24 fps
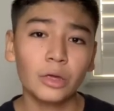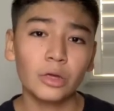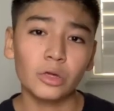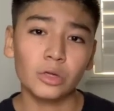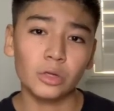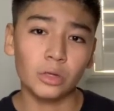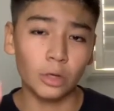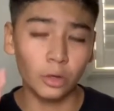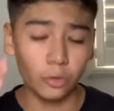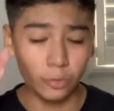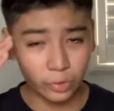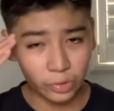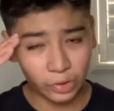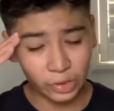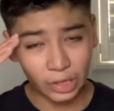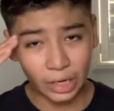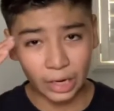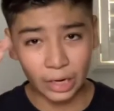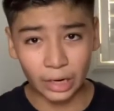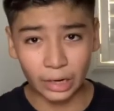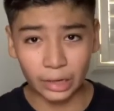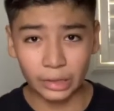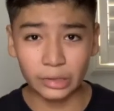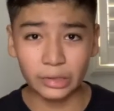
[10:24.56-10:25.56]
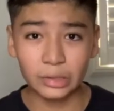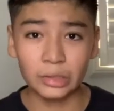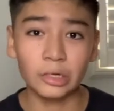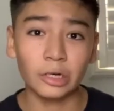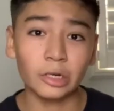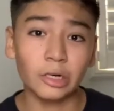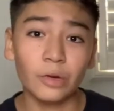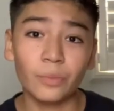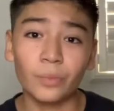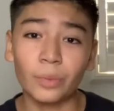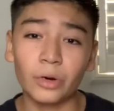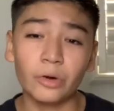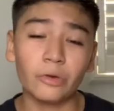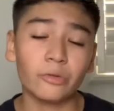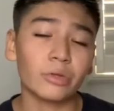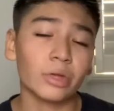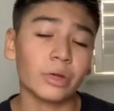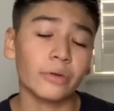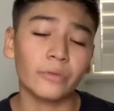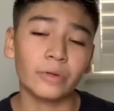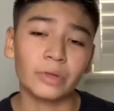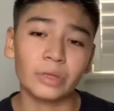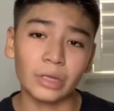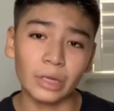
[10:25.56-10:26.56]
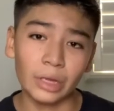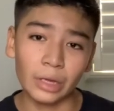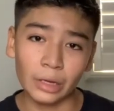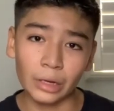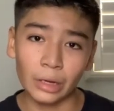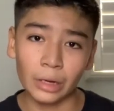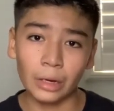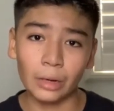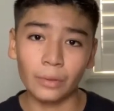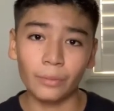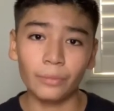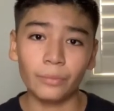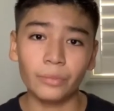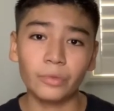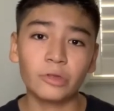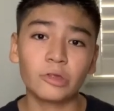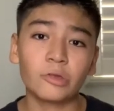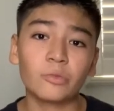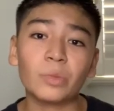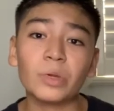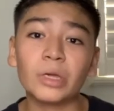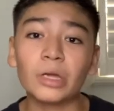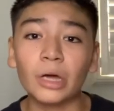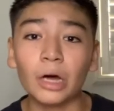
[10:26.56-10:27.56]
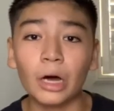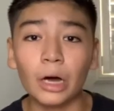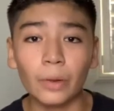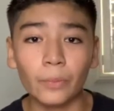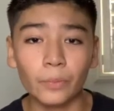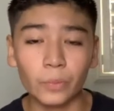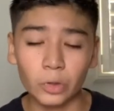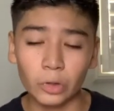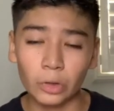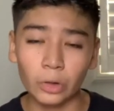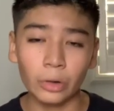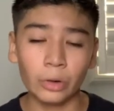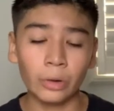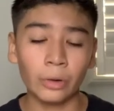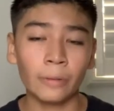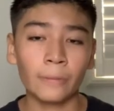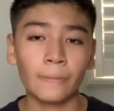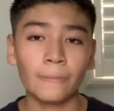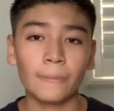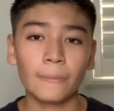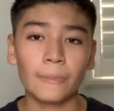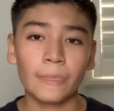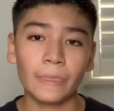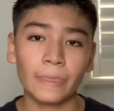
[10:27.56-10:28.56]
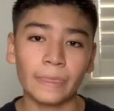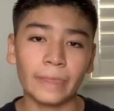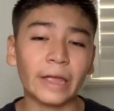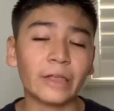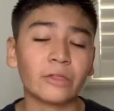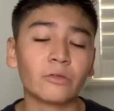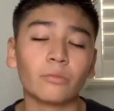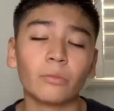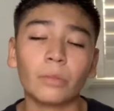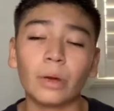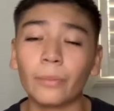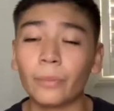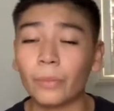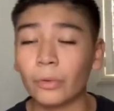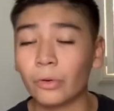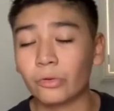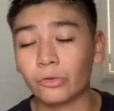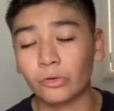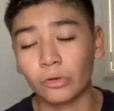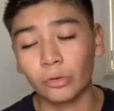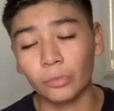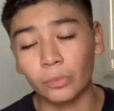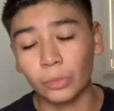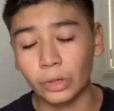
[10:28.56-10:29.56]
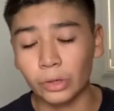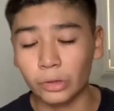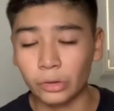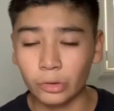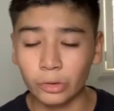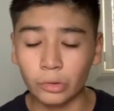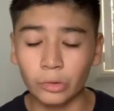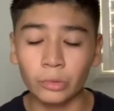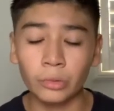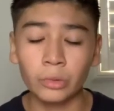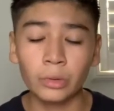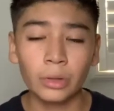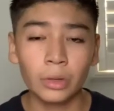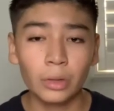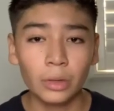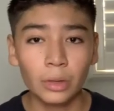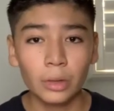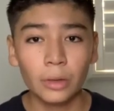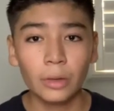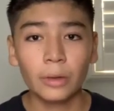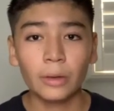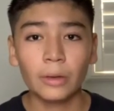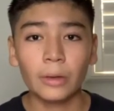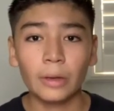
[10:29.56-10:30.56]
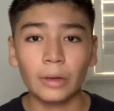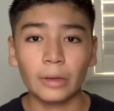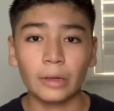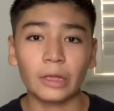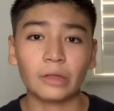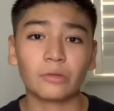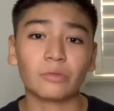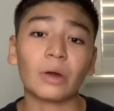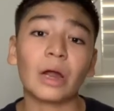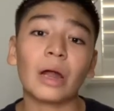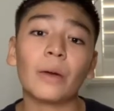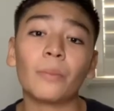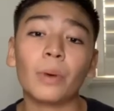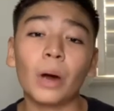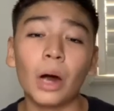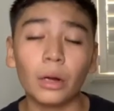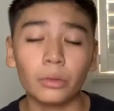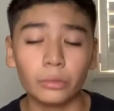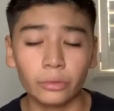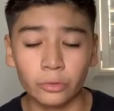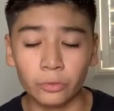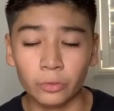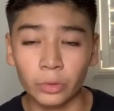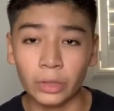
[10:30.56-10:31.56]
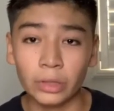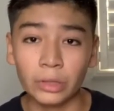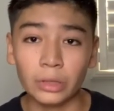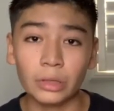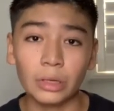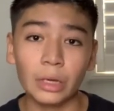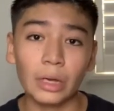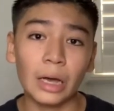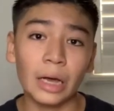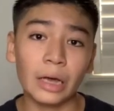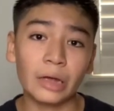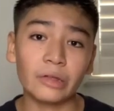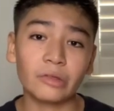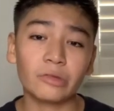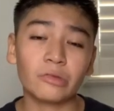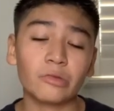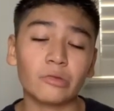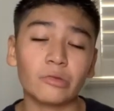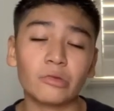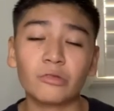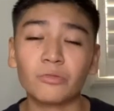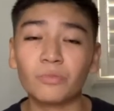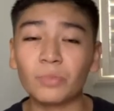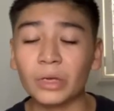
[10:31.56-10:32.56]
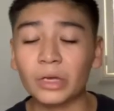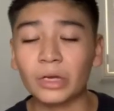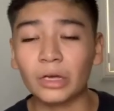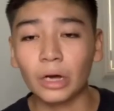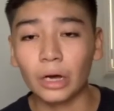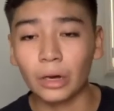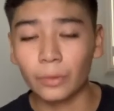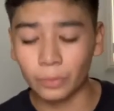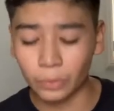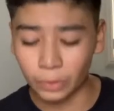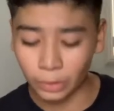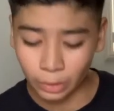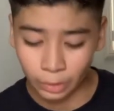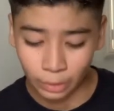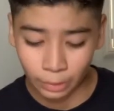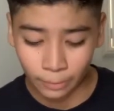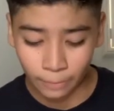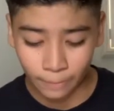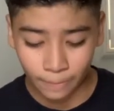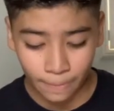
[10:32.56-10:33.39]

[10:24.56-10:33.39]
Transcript: You always gotta tell your parents everything, speak up, you know? That's what my parents told me to do. And that's what I problems with. I had to speak up, you know?